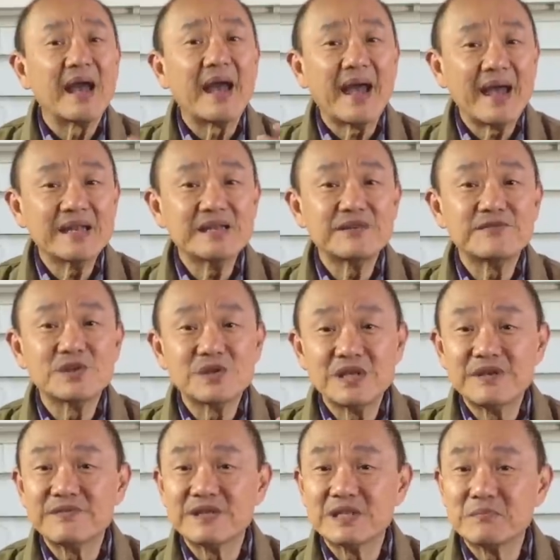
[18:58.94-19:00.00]
And if you
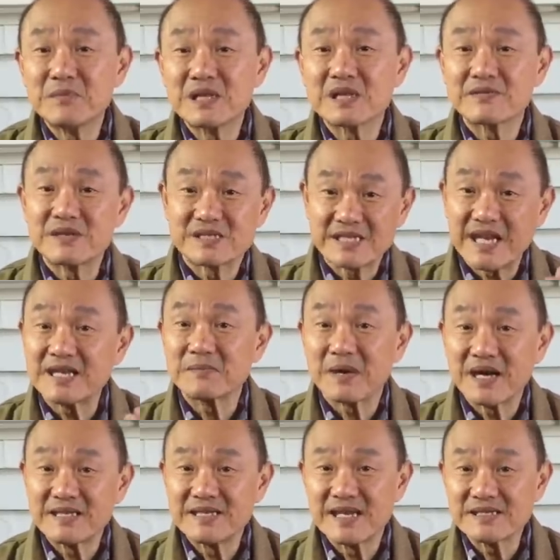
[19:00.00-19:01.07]
live in the middle of the
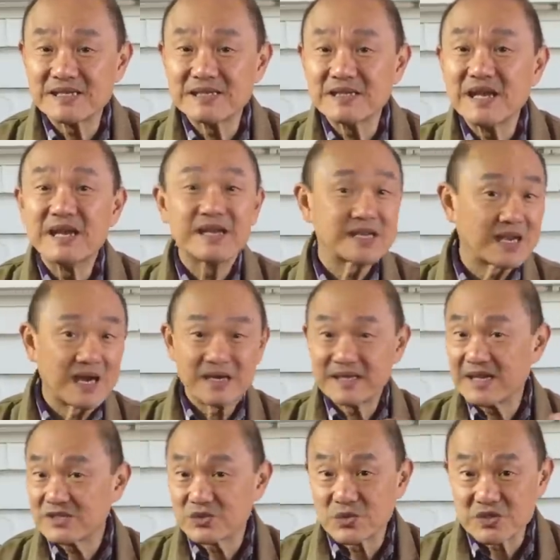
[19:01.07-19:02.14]
Tanami Desert, can't
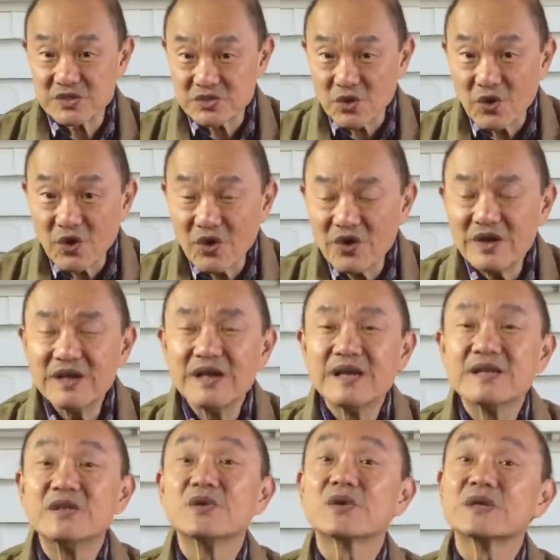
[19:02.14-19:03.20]
get to a store,
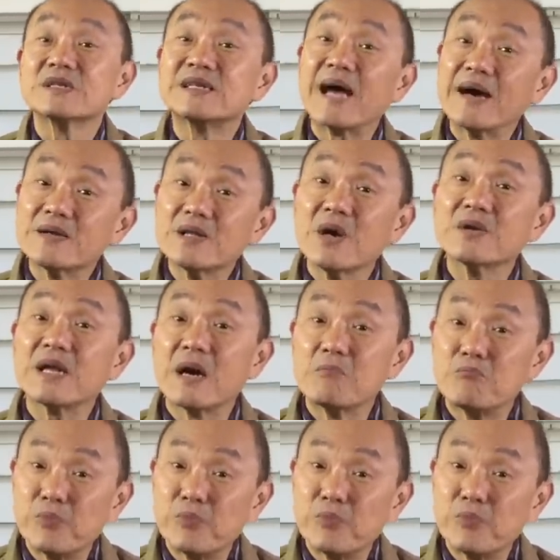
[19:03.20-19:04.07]
you can download a